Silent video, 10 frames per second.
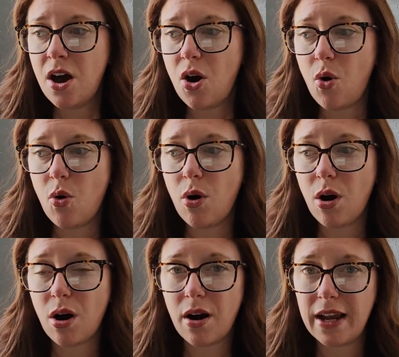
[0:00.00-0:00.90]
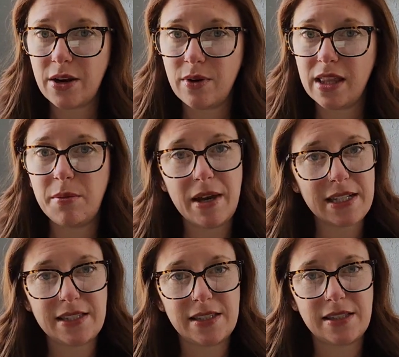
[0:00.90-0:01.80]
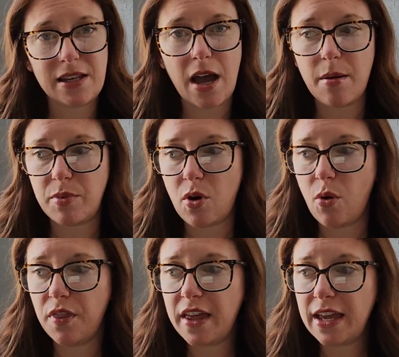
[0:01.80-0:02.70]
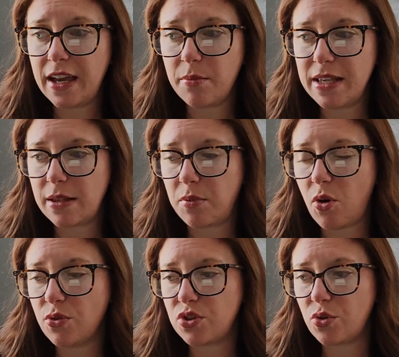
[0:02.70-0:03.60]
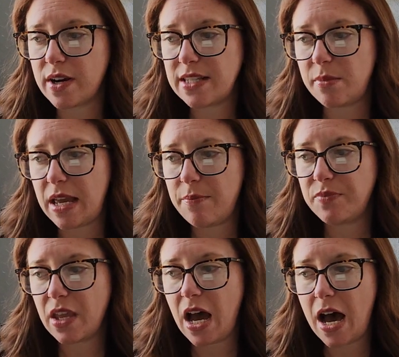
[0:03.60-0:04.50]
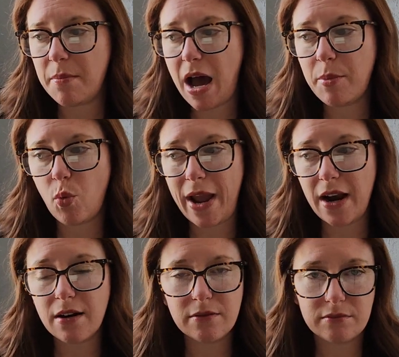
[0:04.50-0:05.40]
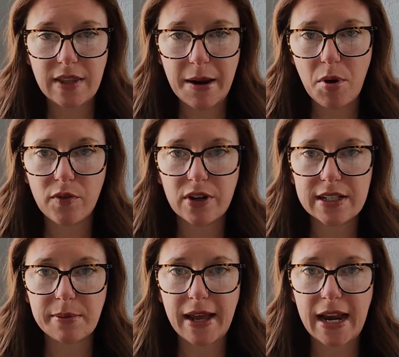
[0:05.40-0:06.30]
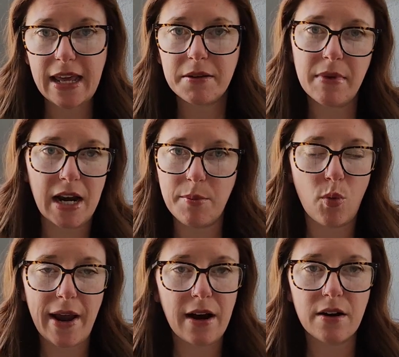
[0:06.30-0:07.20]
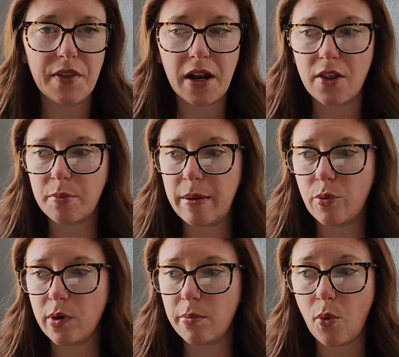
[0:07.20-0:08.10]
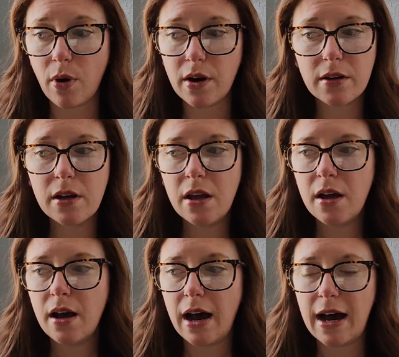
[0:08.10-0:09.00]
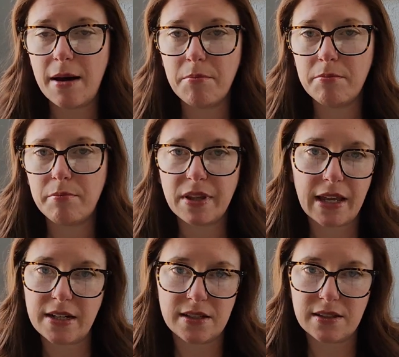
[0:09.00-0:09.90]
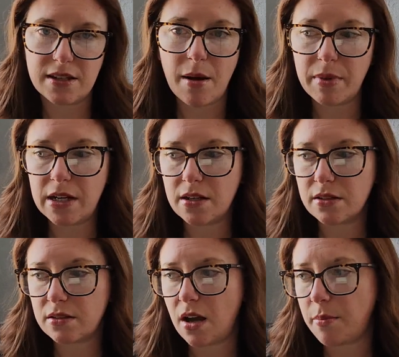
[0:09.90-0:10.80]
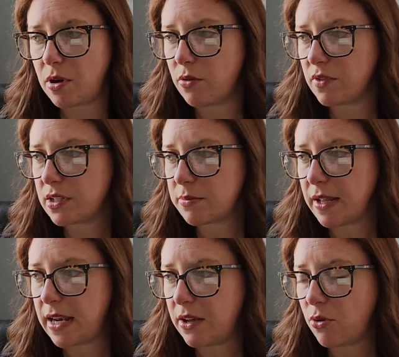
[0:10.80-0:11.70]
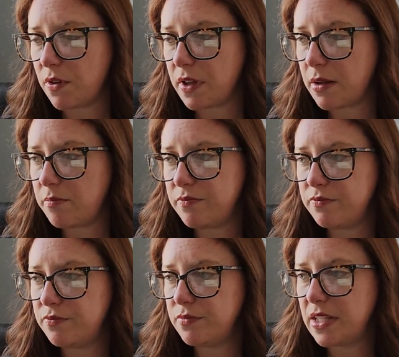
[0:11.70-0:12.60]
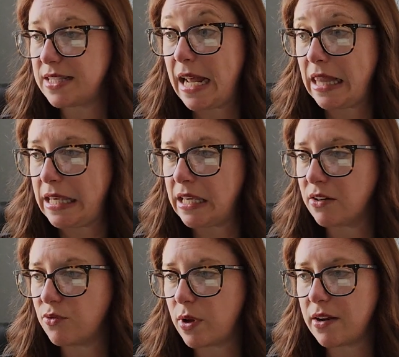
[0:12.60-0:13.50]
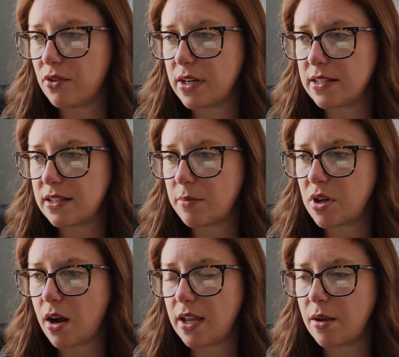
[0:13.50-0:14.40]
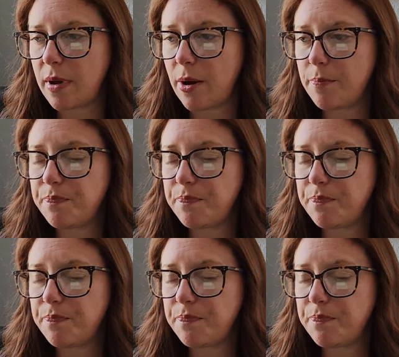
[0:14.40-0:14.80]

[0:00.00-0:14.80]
or it can really mess up the whole thing. It can mess up the whole story to me. I'm aware that I'm over-explaining, and I'm aware that other people were bored, but that doesn't stop it. It doesn't stop the over-explaining or the telling of whatever it is that I'm talking about.